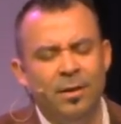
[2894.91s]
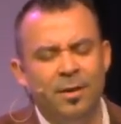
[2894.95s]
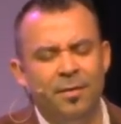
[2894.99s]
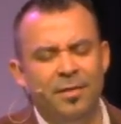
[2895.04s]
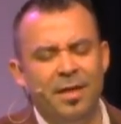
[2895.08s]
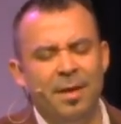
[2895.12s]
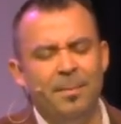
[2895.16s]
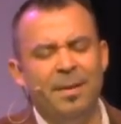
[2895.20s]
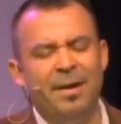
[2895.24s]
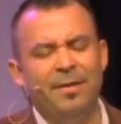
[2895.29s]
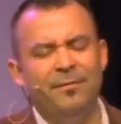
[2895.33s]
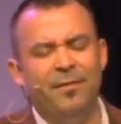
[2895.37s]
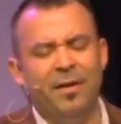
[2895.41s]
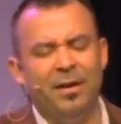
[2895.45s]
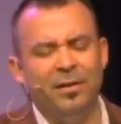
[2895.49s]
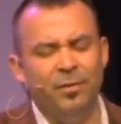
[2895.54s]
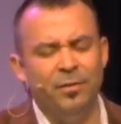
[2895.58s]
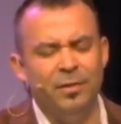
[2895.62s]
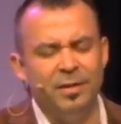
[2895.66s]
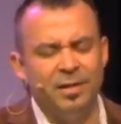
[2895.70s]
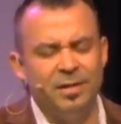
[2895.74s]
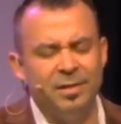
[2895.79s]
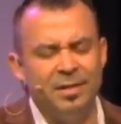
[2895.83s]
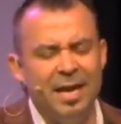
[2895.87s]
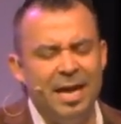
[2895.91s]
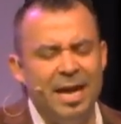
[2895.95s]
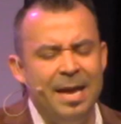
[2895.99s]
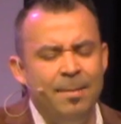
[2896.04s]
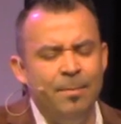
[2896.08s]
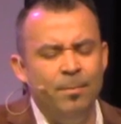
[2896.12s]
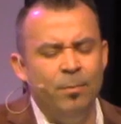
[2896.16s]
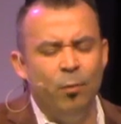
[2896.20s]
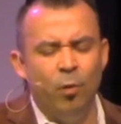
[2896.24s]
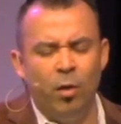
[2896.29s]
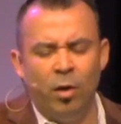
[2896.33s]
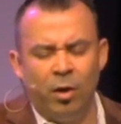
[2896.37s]
they might follow the
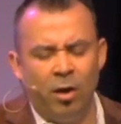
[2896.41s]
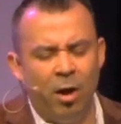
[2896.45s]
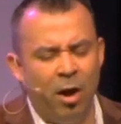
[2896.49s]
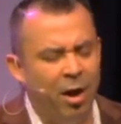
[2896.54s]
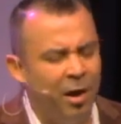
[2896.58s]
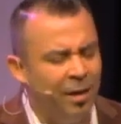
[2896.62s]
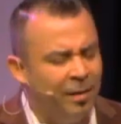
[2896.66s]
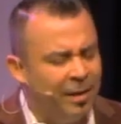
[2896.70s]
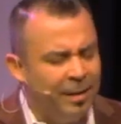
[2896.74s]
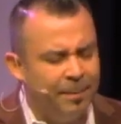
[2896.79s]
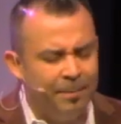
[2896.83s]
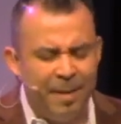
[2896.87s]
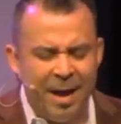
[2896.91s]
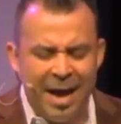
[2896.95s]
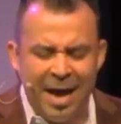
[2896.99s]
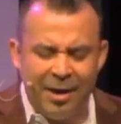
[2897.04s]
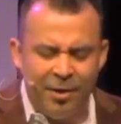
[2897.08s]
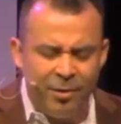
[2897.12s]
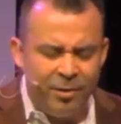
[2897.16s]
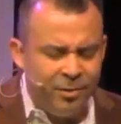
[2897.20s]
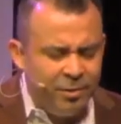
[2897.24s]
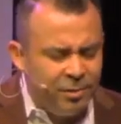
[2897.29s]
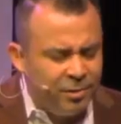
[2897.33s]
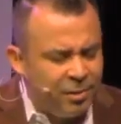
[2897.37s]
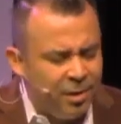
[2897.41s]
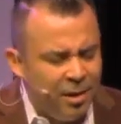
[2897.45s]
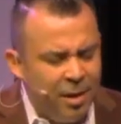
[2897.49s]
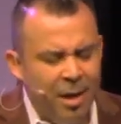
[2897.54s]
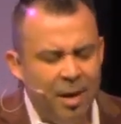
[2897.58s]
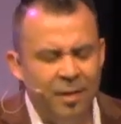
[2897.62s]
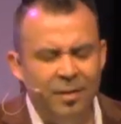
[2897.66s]
same workaholic patterns.